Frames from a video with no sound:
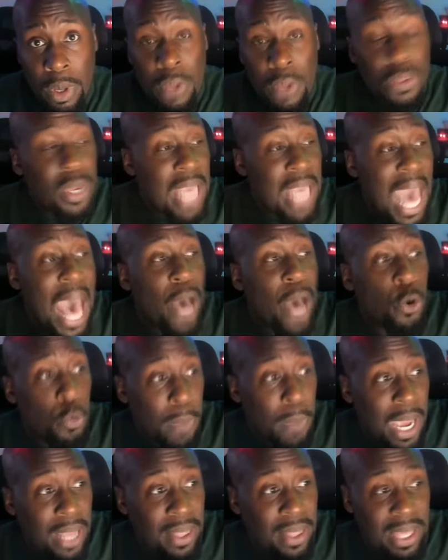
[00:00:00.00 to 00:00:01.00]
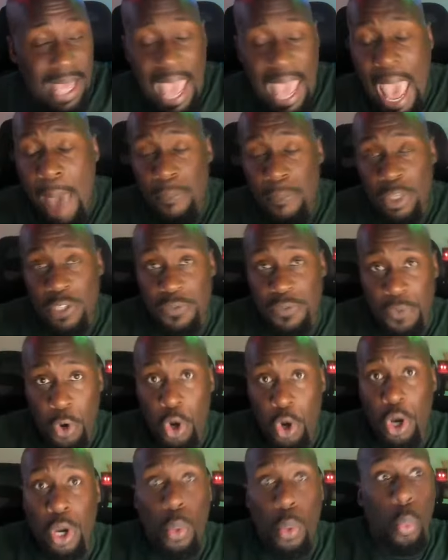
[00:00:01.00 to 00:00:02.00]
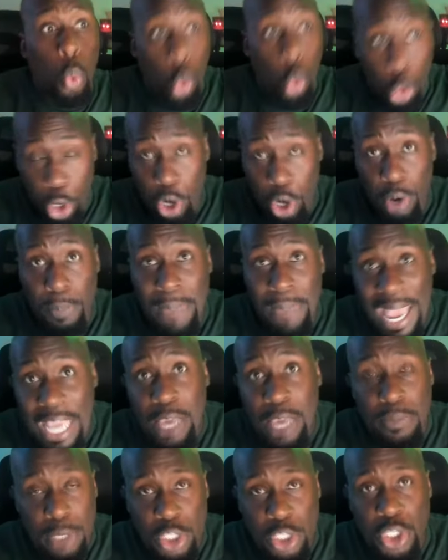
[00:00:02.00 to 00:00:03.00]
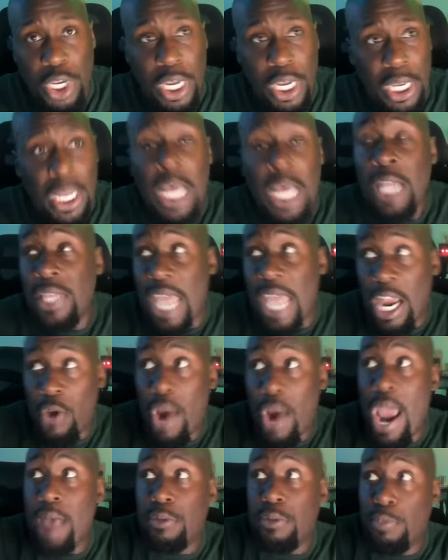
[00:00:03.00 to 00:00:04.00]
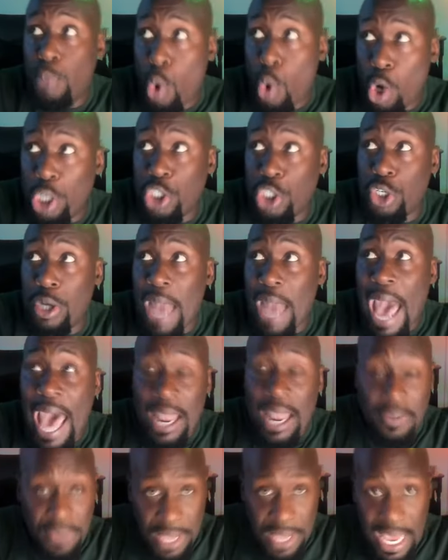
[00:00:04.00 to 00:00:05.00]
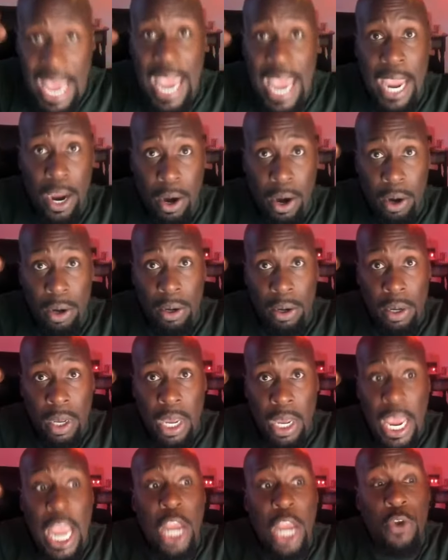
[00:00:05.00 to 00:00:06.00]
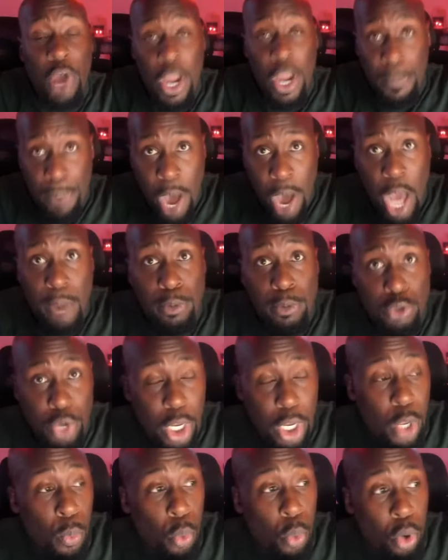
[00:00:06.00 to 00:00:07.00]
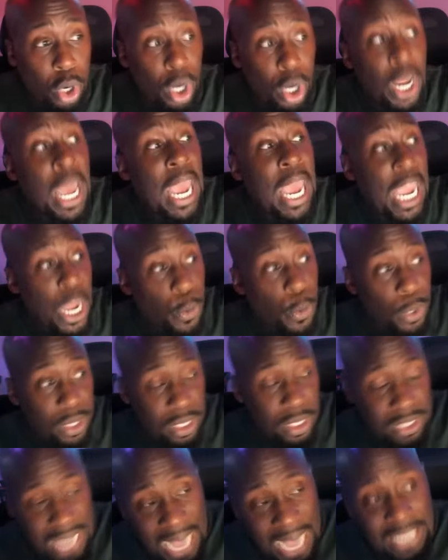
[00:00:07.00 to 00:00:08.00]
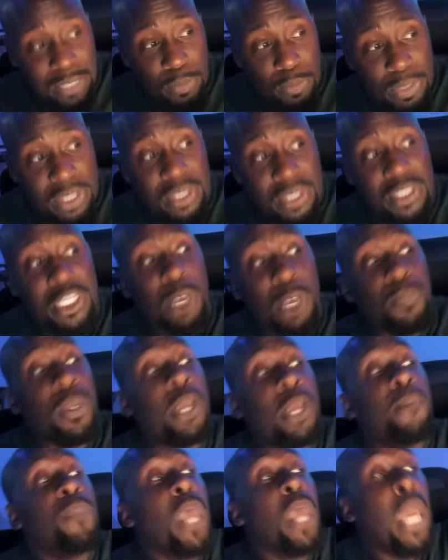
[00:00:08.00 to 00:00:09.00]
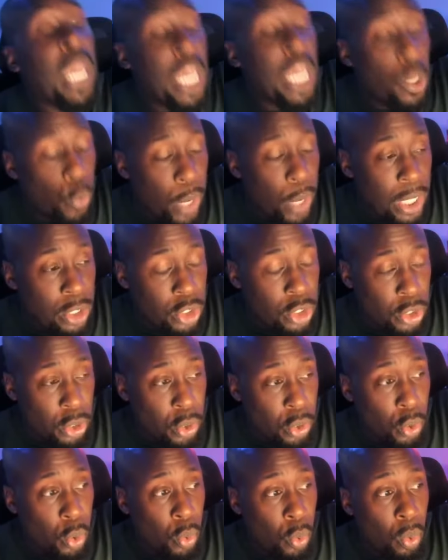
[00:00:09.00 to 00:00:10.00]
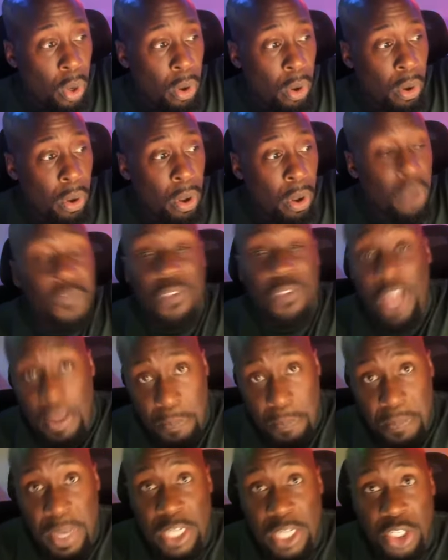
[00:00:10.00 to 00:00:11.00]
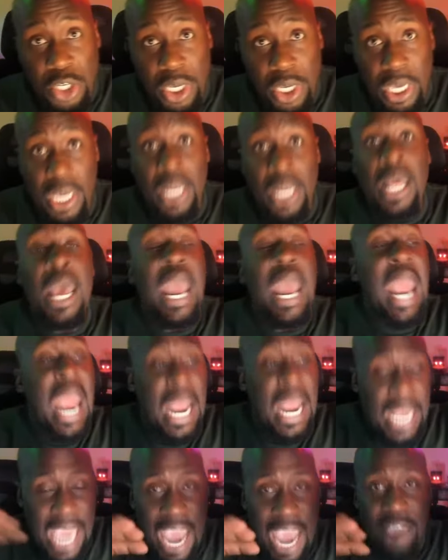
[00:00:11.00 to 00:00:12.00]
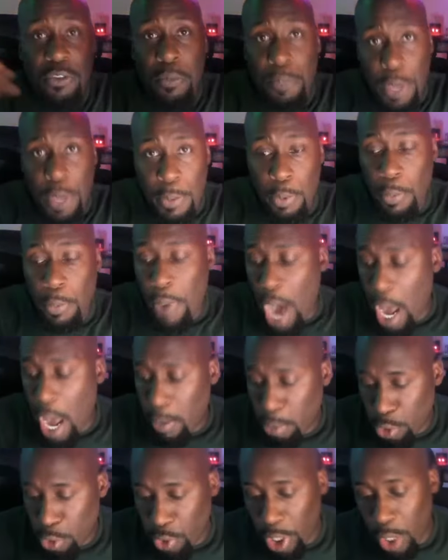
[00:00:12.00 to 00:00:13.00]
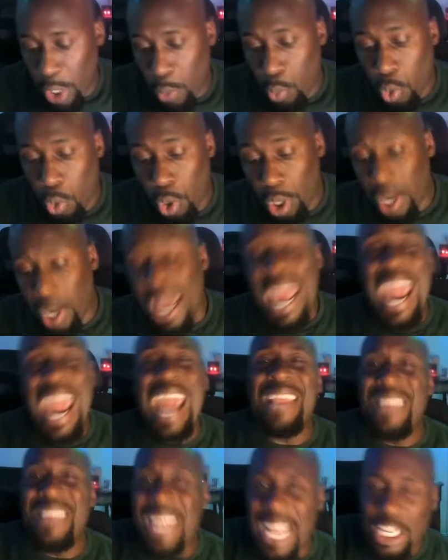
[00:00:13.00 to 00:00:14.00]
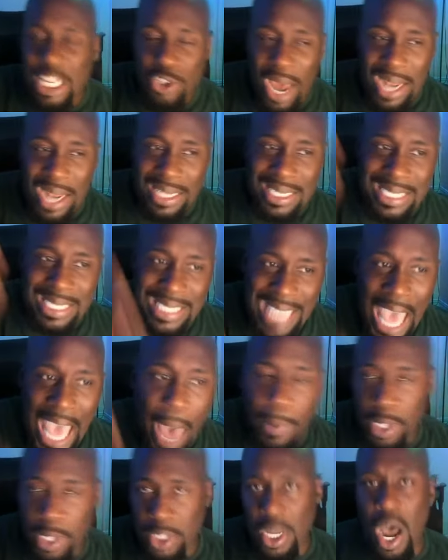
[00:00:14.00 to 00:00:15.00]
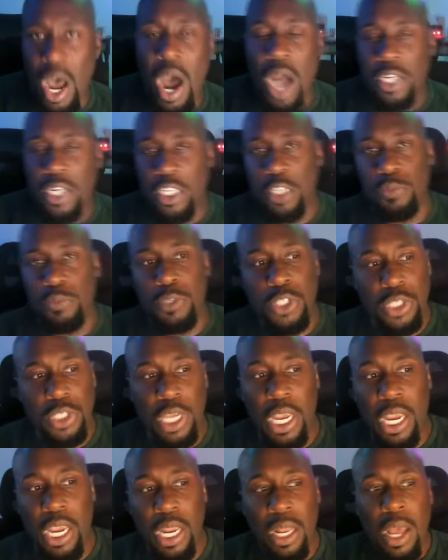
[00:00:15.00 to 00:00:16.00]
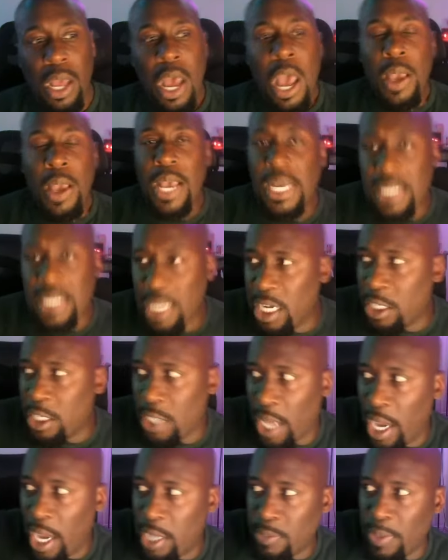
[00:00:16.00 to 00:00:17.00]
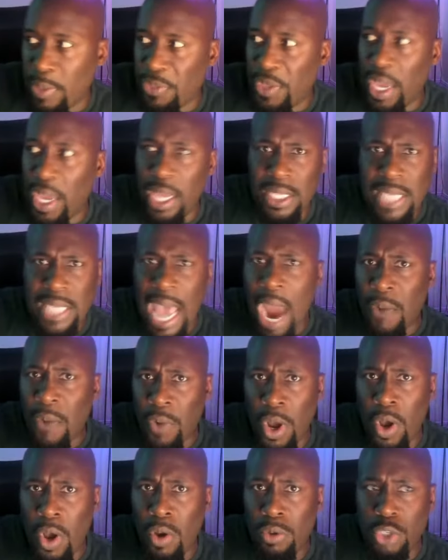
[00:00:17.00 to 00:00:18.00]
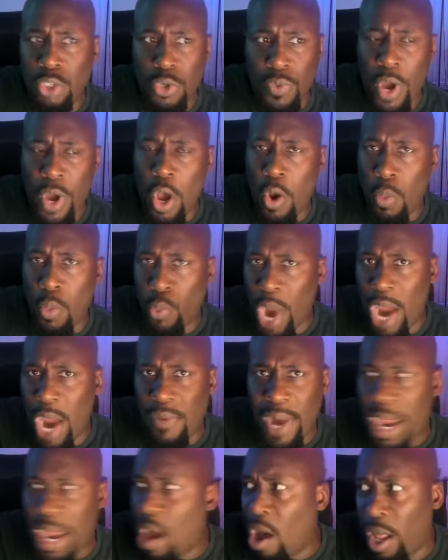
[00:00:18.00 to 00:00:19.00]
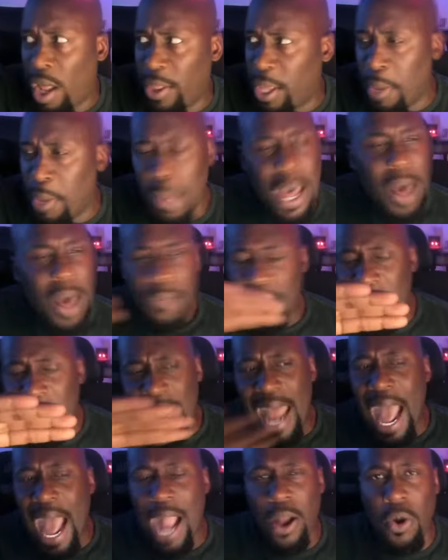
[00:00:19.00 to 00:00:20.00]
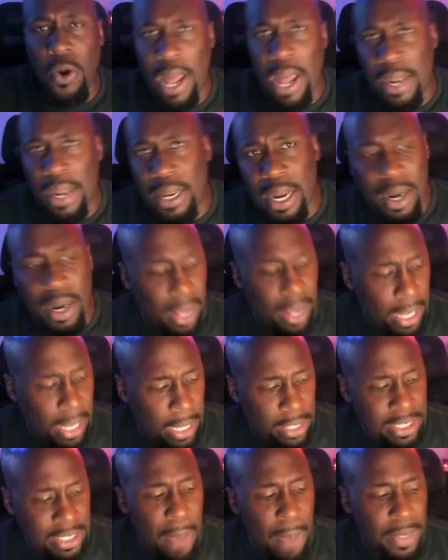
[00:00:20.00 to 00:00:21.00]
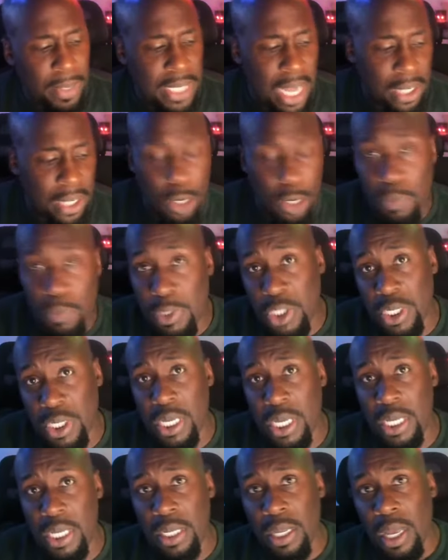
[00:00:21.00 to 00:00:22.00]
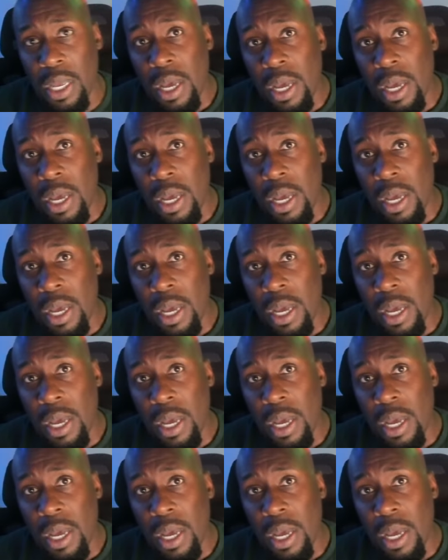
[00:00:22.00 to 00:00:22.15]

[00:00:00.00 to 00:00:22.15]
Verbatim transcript: the guy who made the atmospheric water making machine that grabs moisture out of the air and create potable drinking water. He went to Jackson, Mississippi. He went to Flint, Michigan, and gave them people potable drinking water. And then they try to sabotage his machine. Because here's my thing. Tyrone, Jerome, Ray, all of them, they not going out there sabotaging no machine.